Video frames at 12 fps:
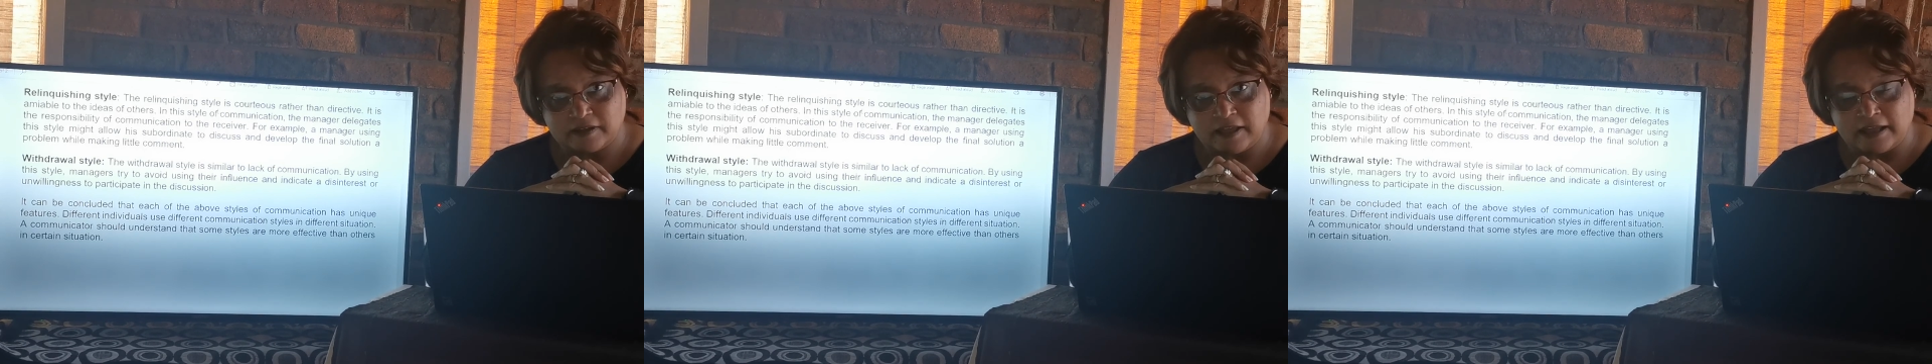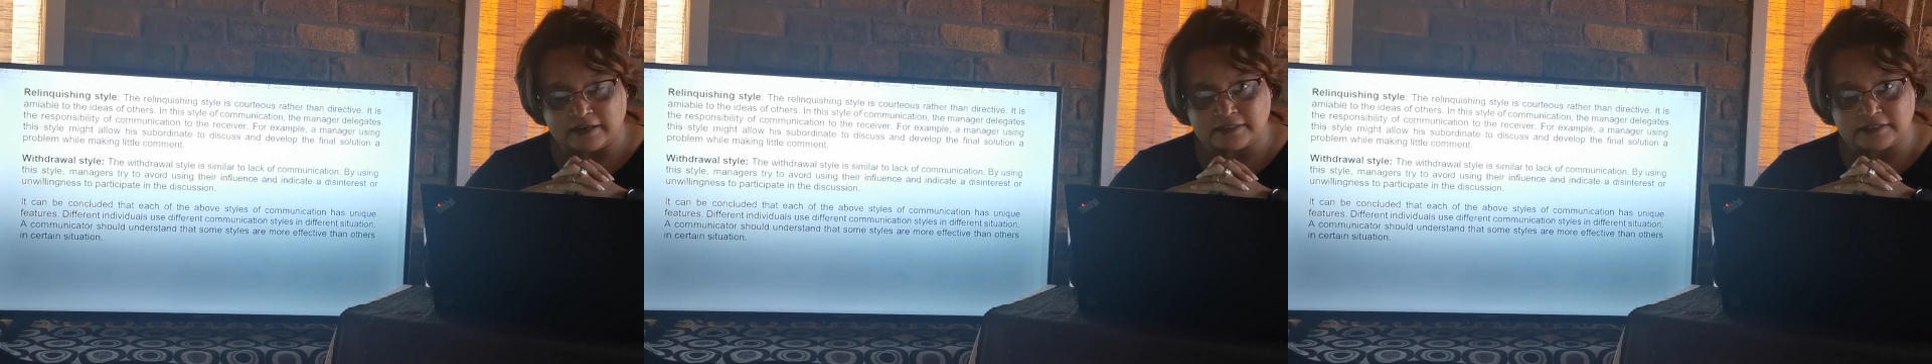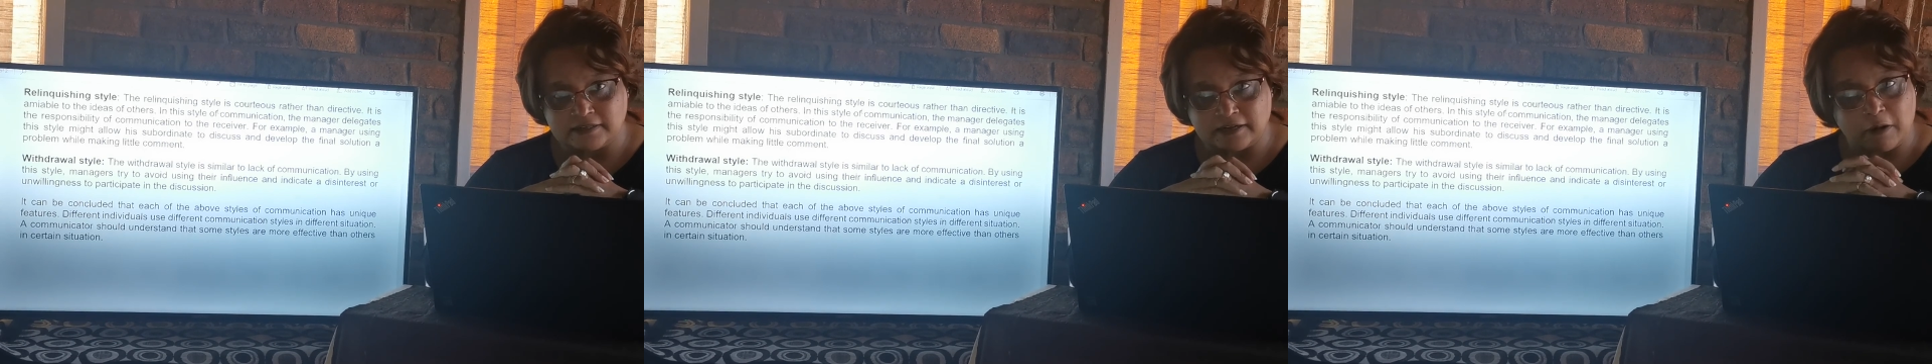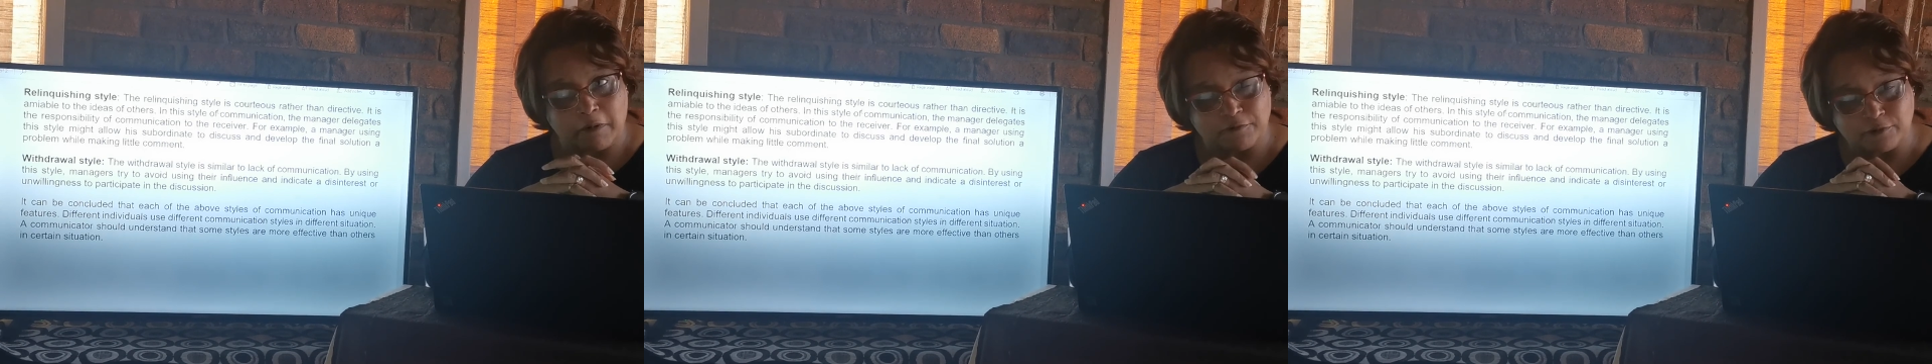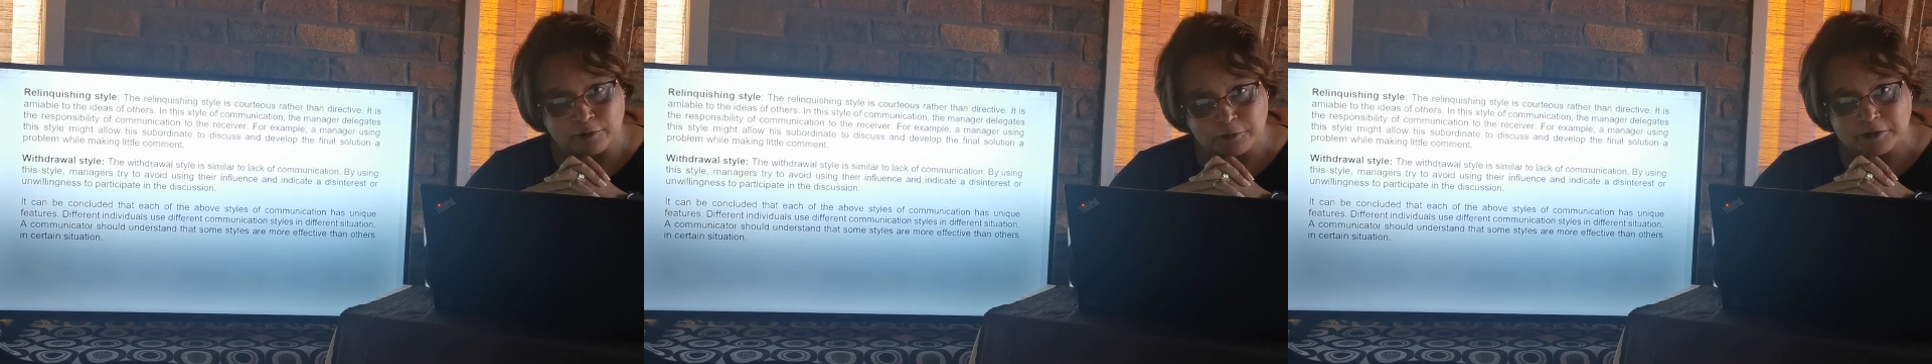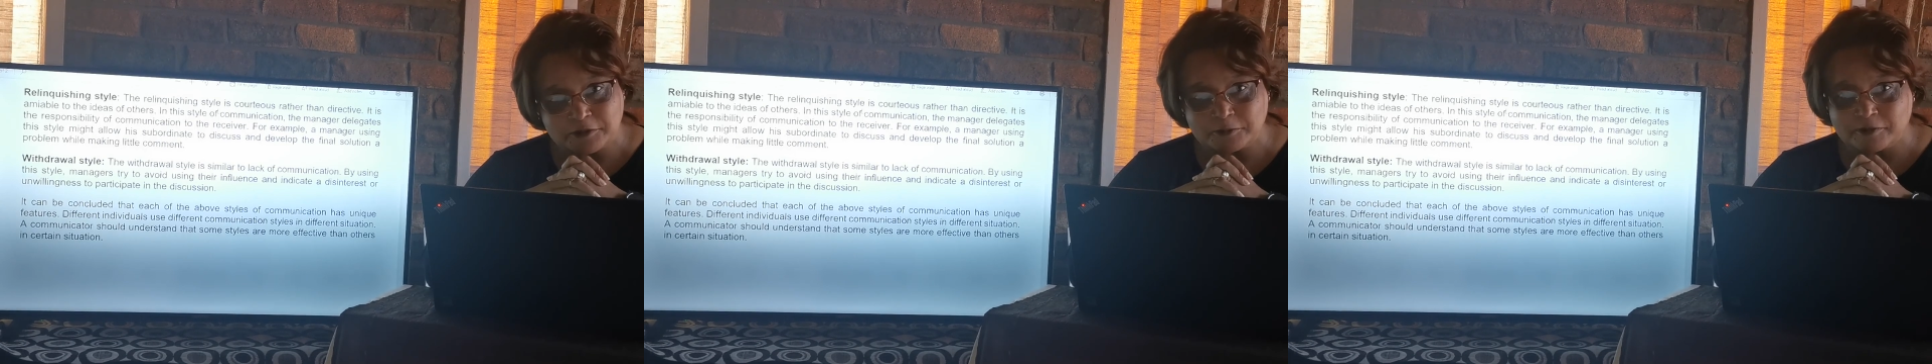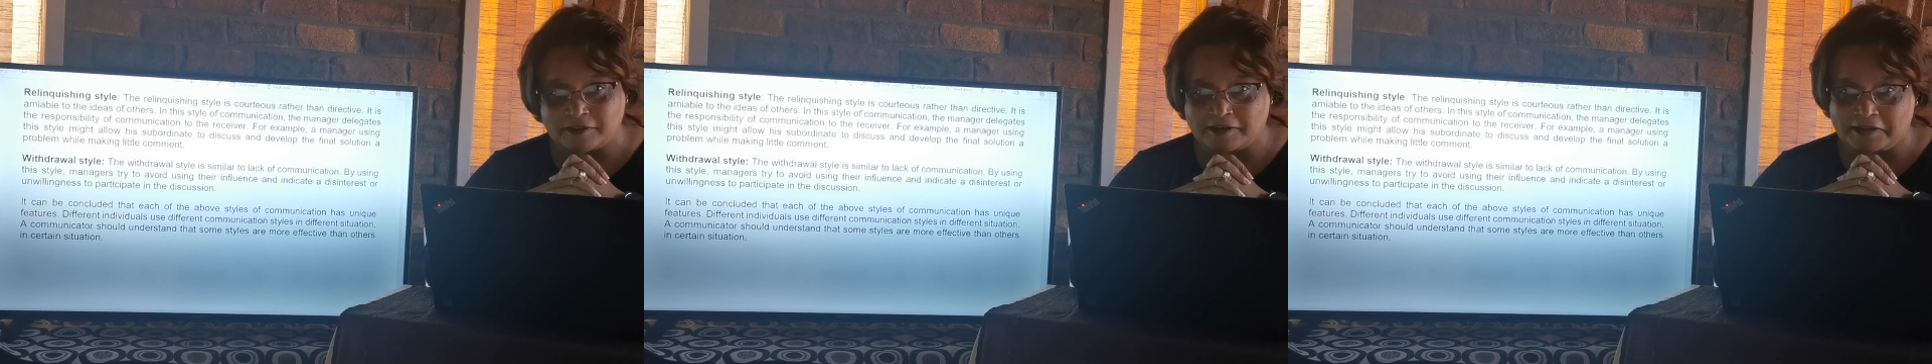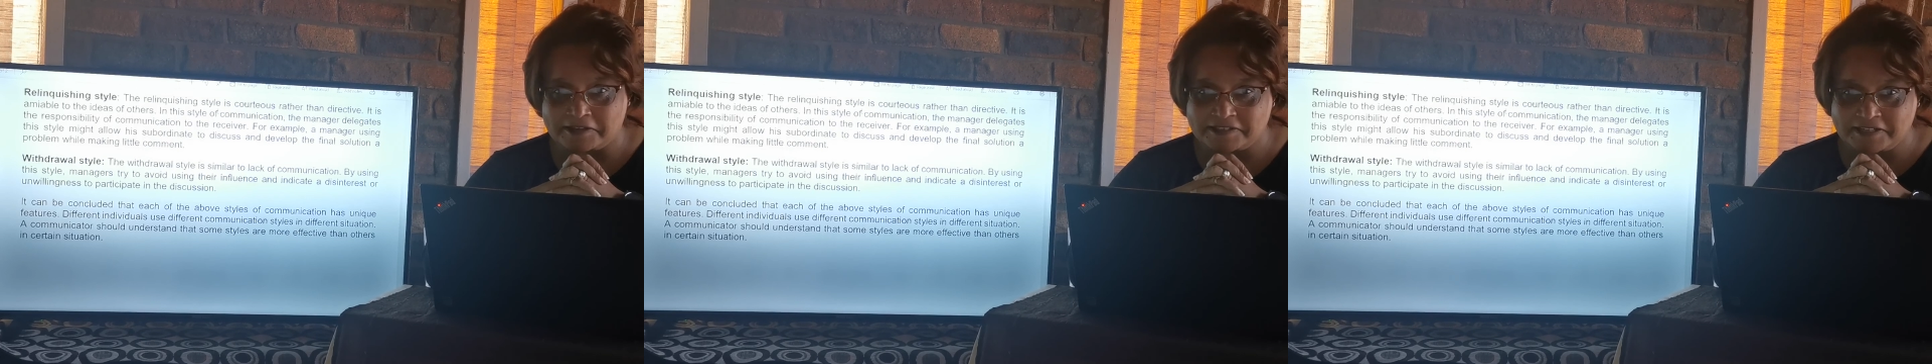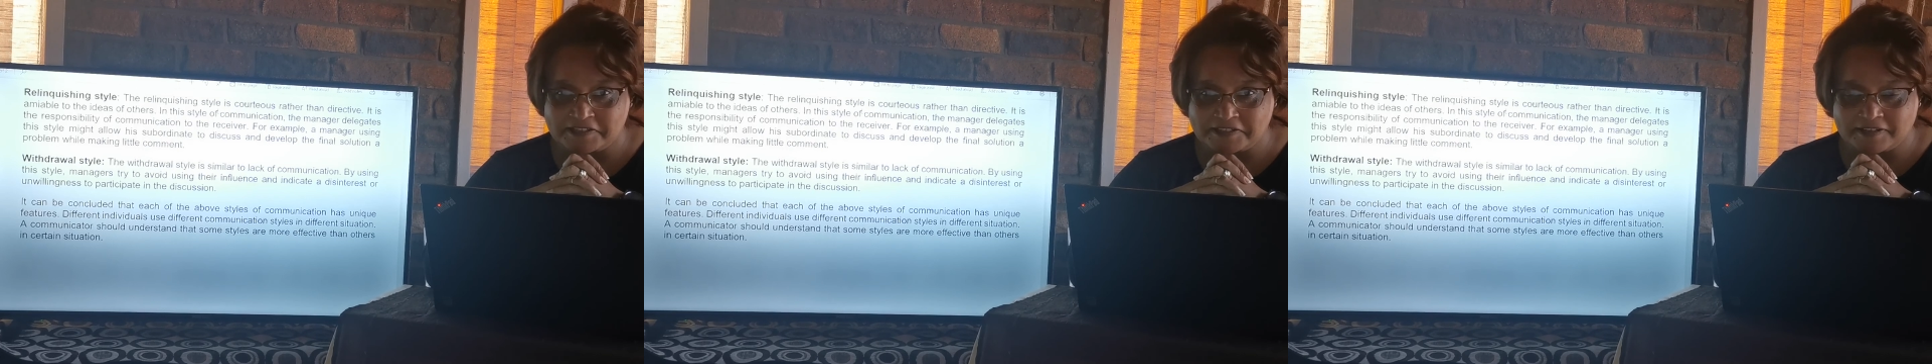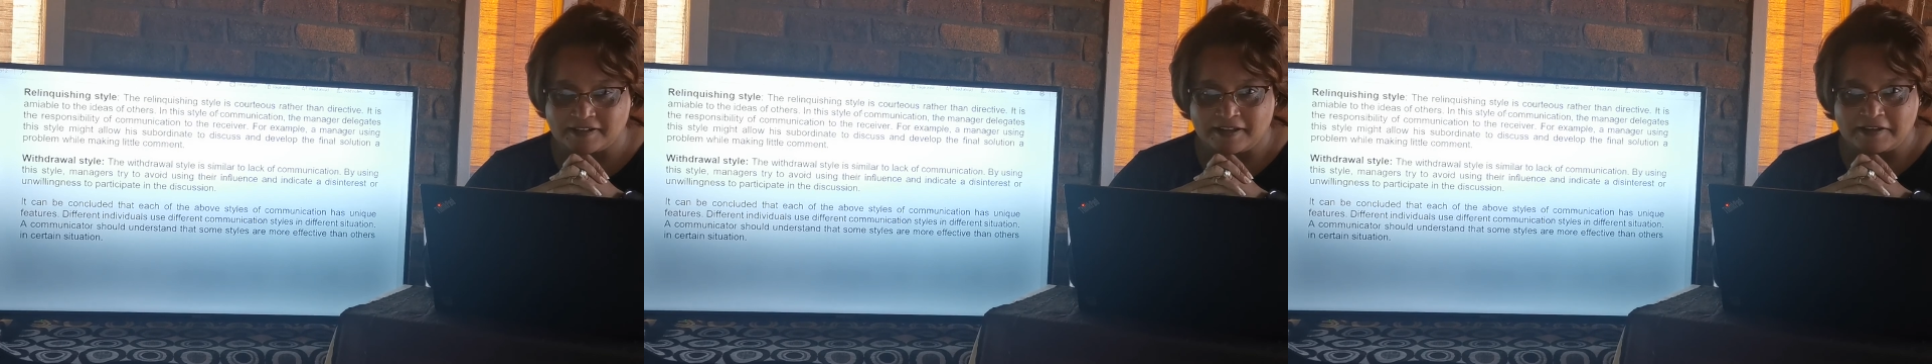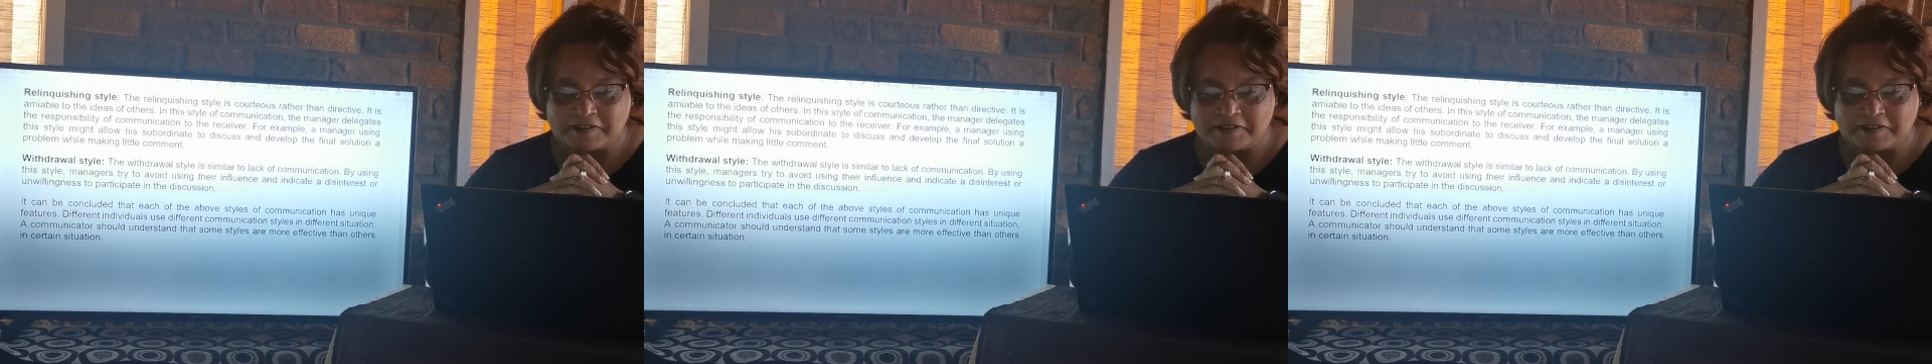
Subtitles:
And now I've alluded to the next section.